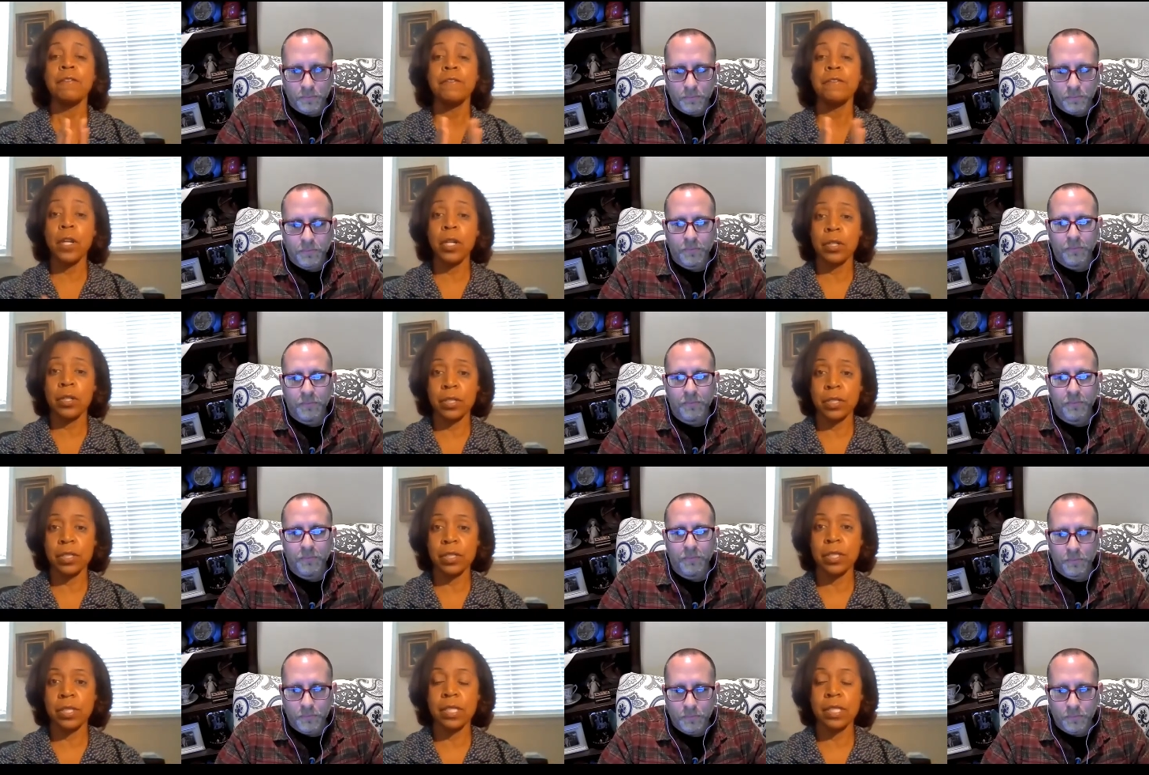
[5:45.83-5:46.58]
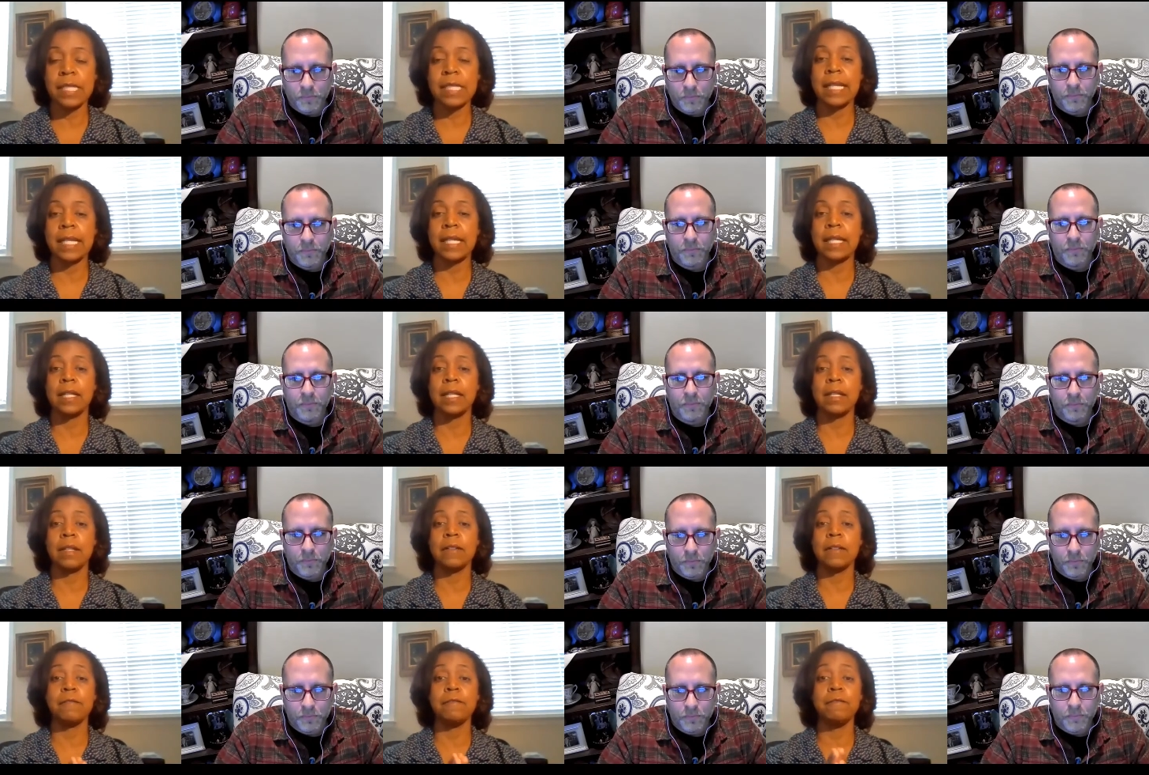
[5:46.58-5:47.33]
Speaker 1: First,
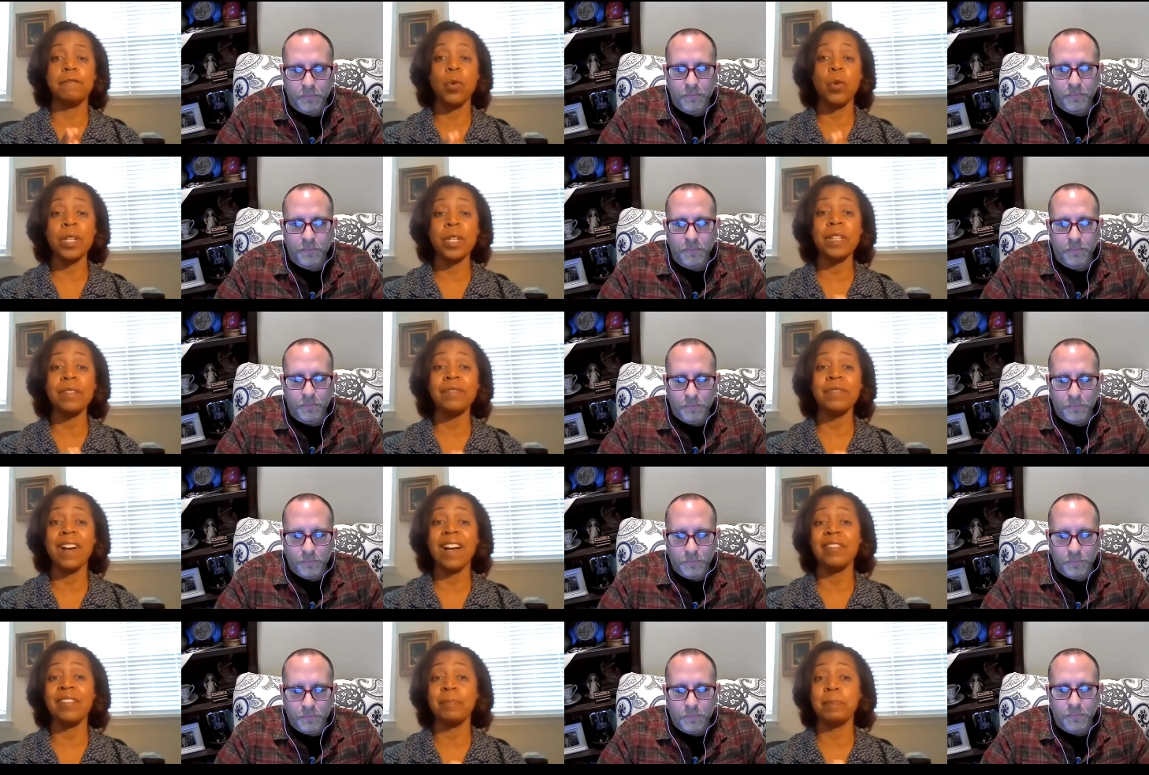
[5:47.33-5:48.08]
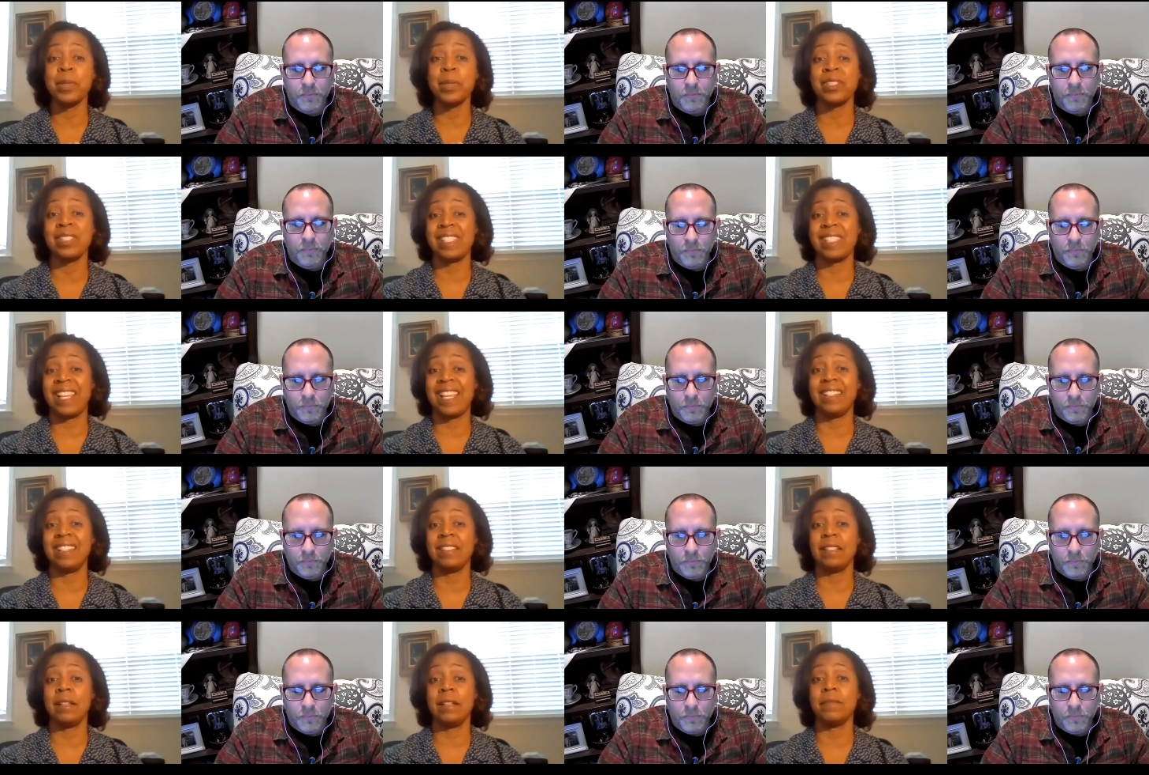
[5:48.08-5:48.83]
45%
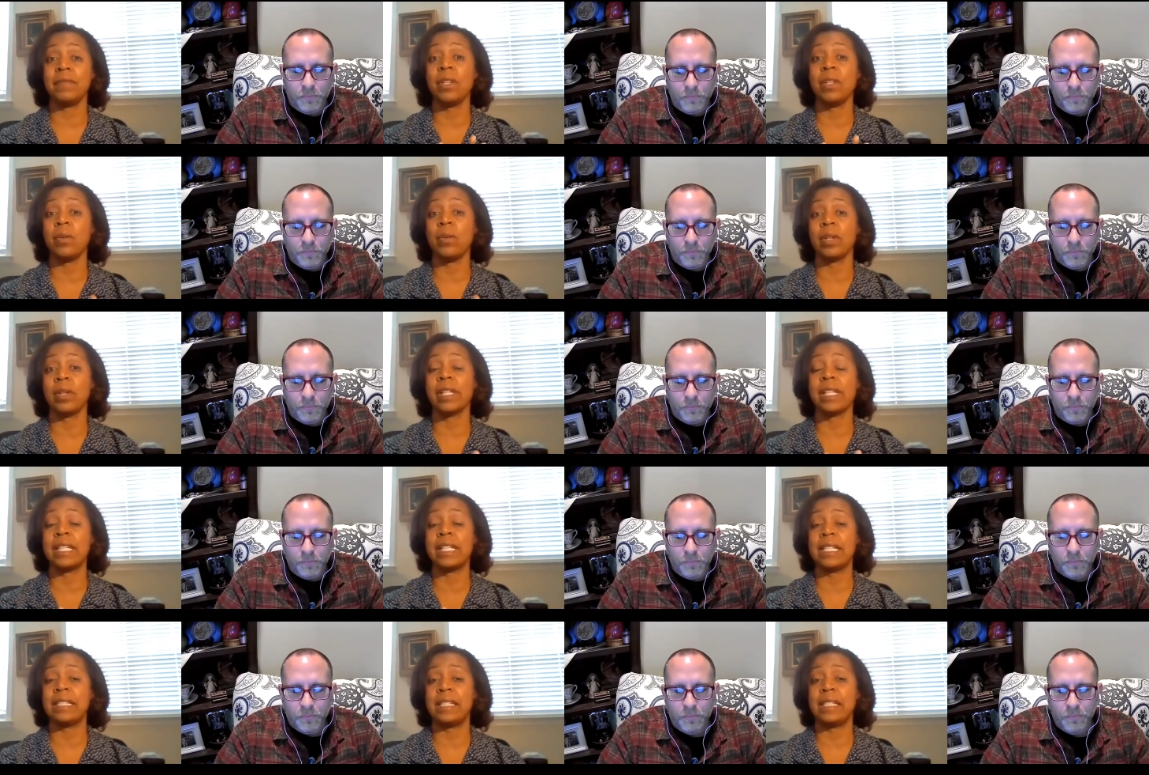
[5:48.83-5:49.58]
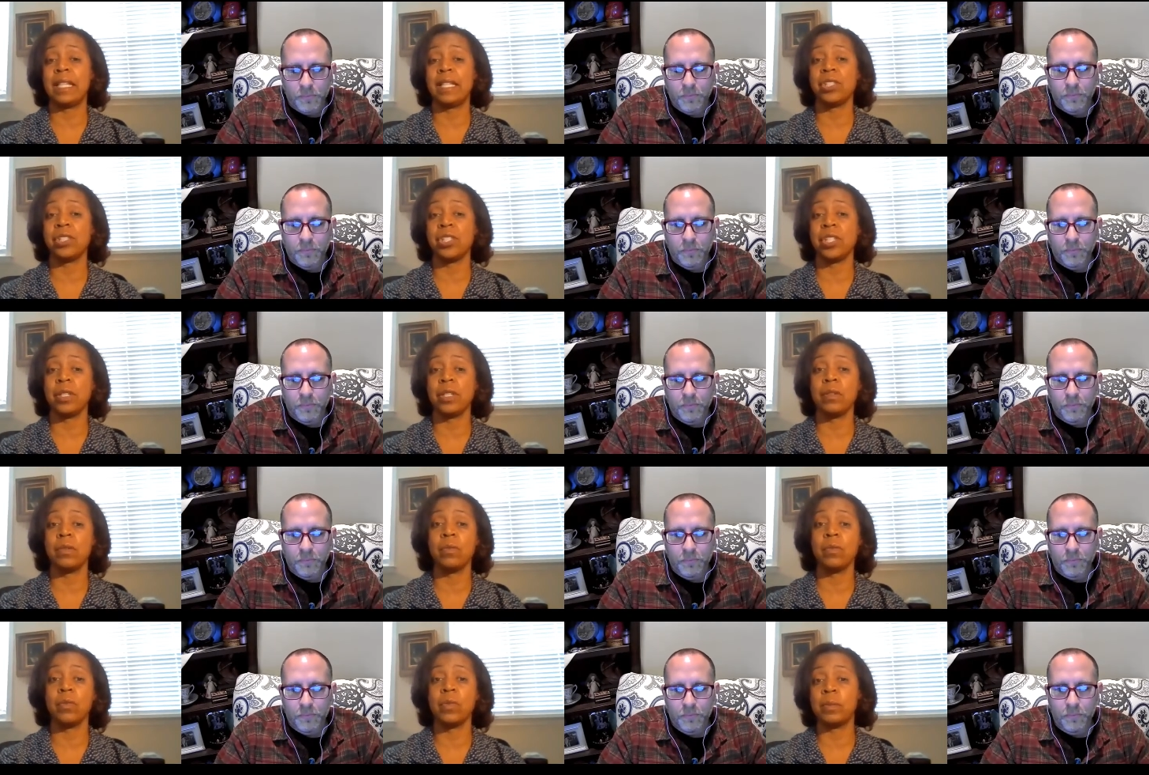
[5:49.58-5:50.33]
uh, of the
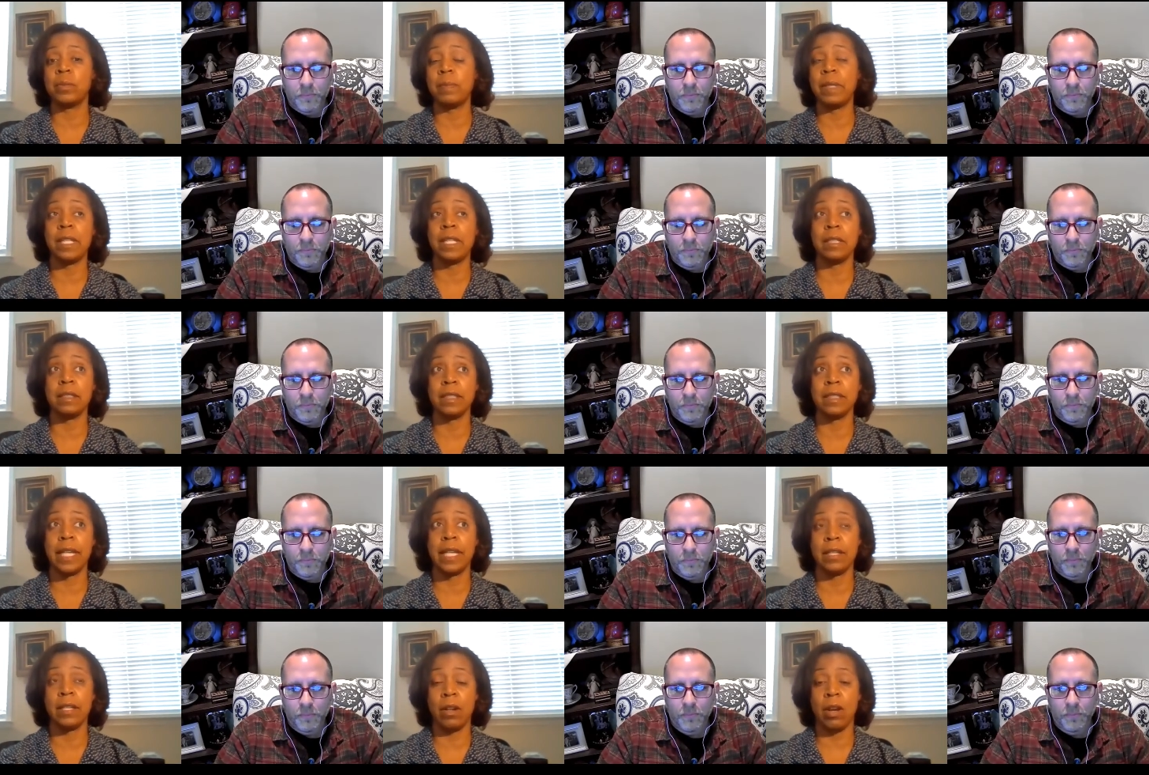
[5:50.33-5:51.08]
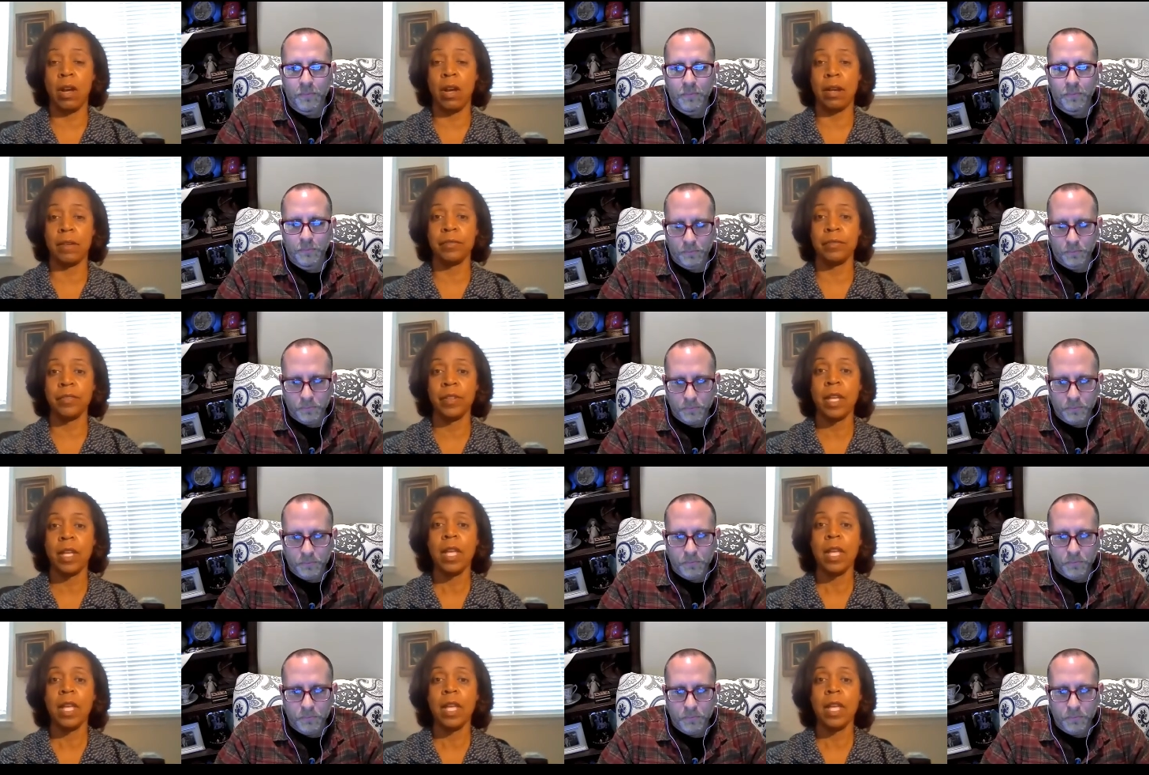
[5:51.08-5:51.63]
organization was being laid off.